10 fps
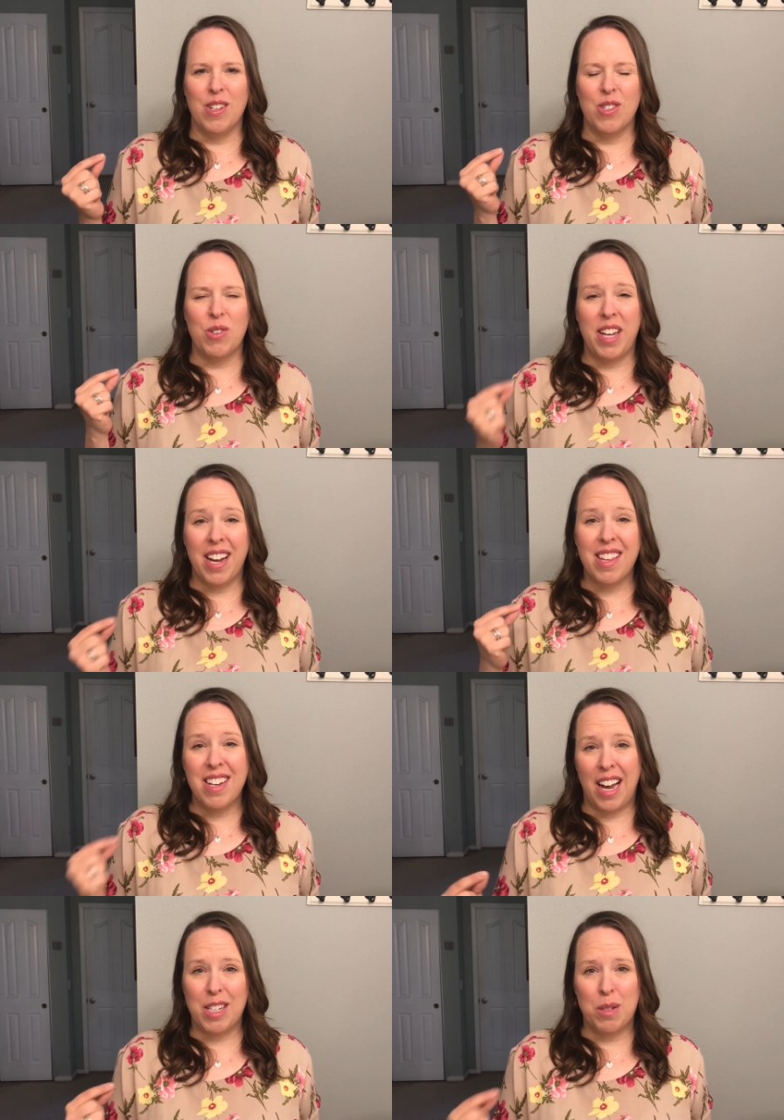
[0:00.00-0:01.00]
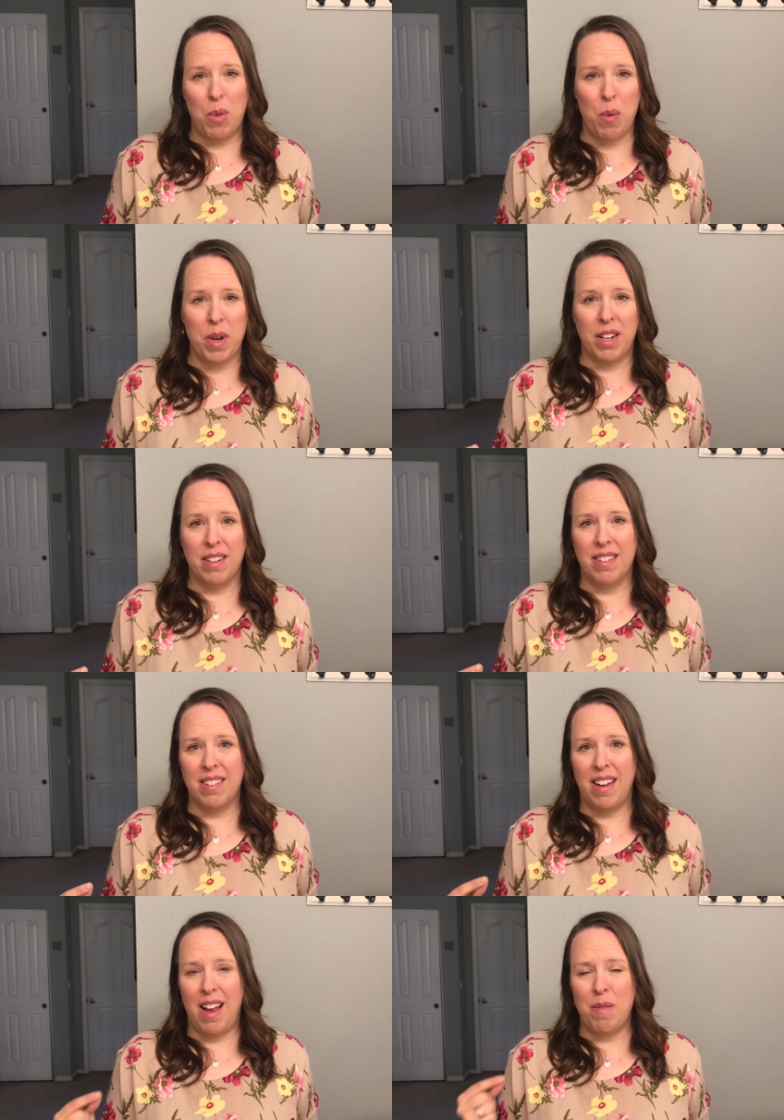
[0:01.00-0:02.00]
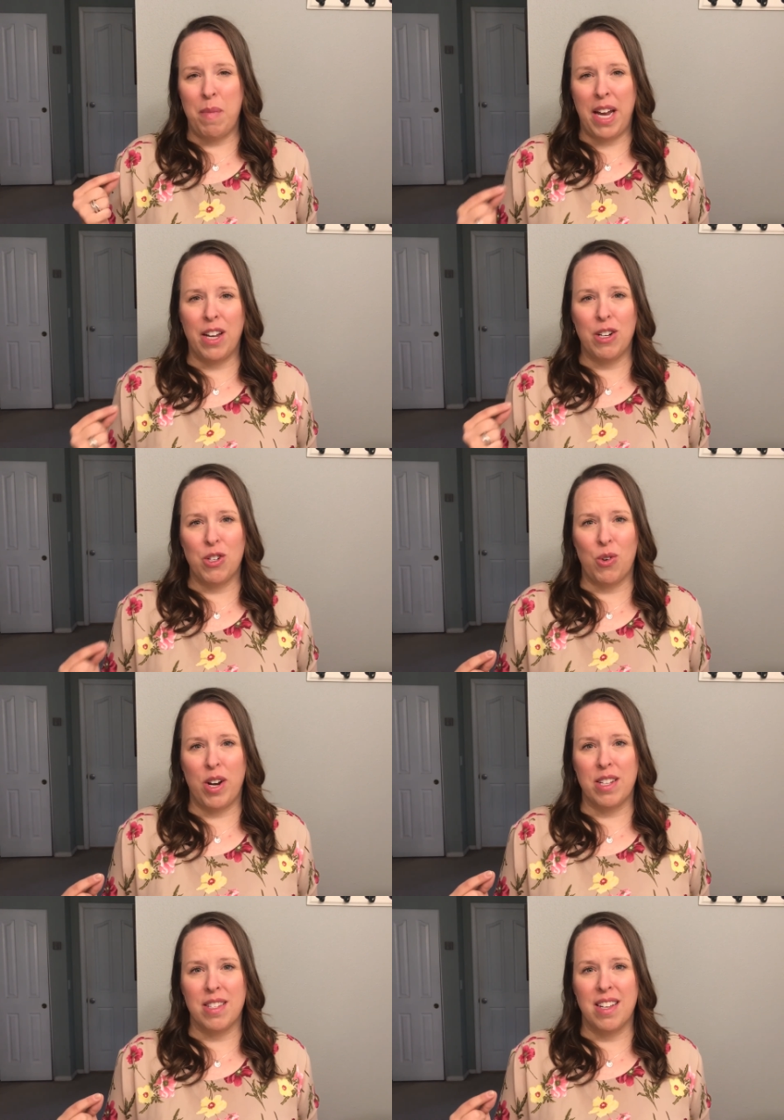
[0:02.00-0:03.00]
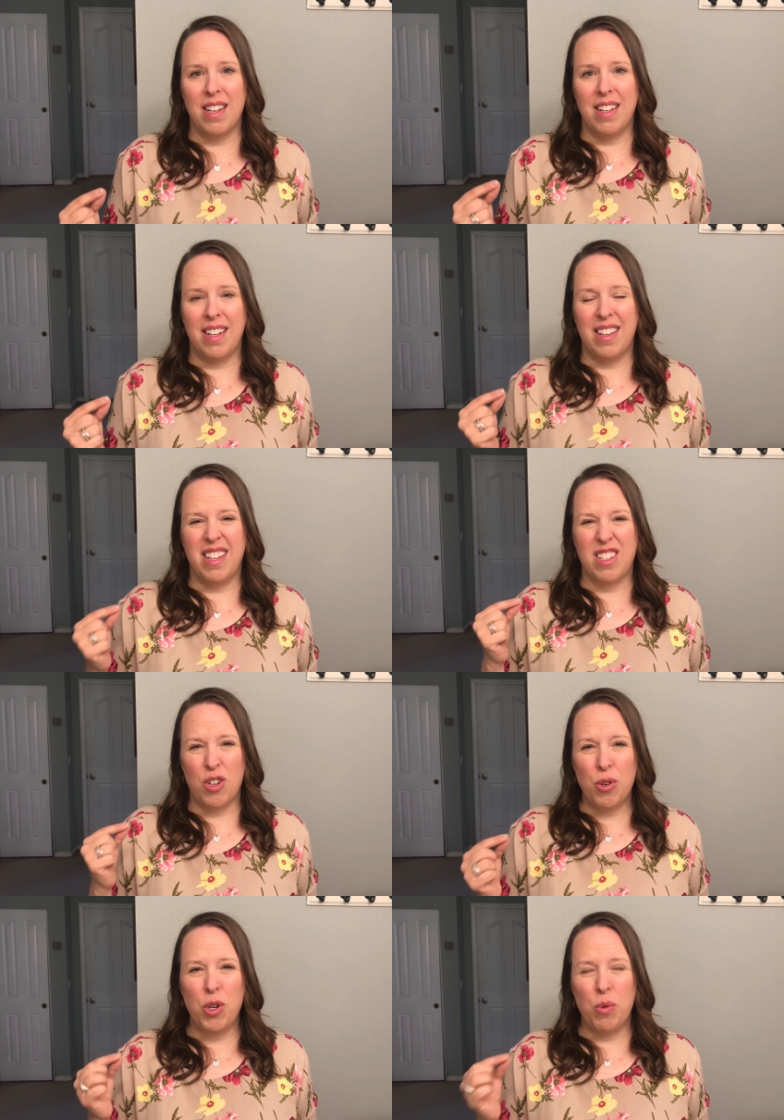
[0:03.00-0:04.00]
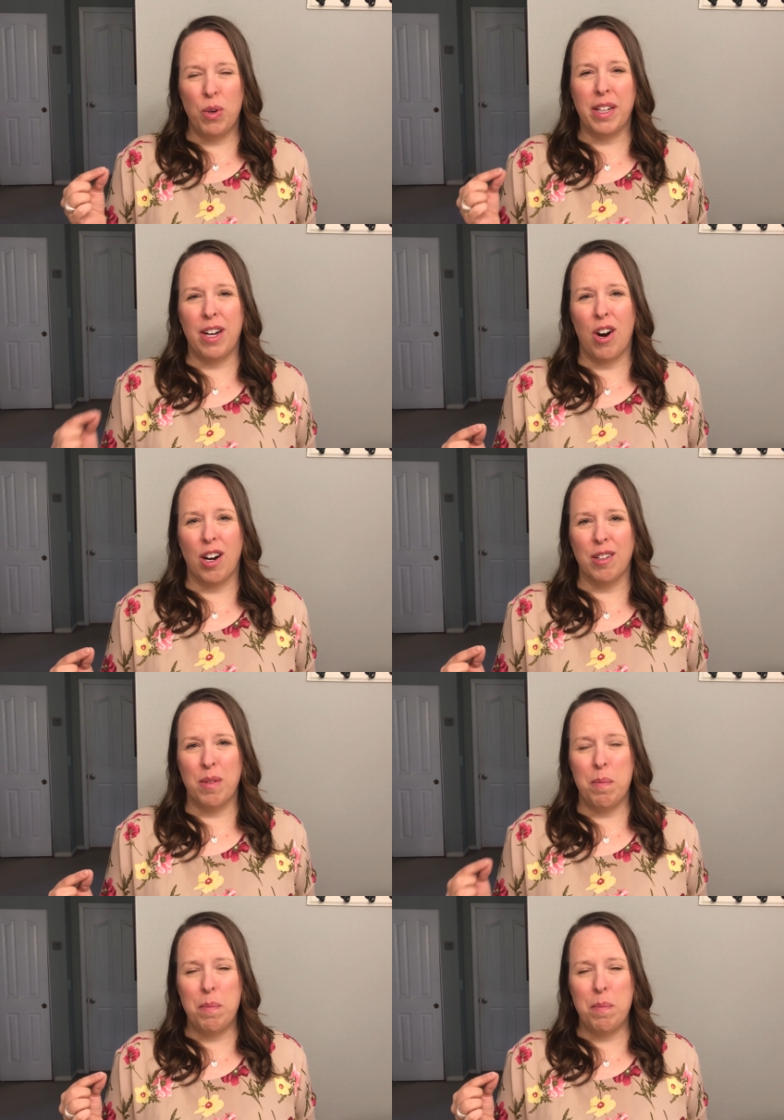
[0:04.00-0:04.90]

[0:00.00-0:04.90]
So take the next moment and make it a choice that's who you really are.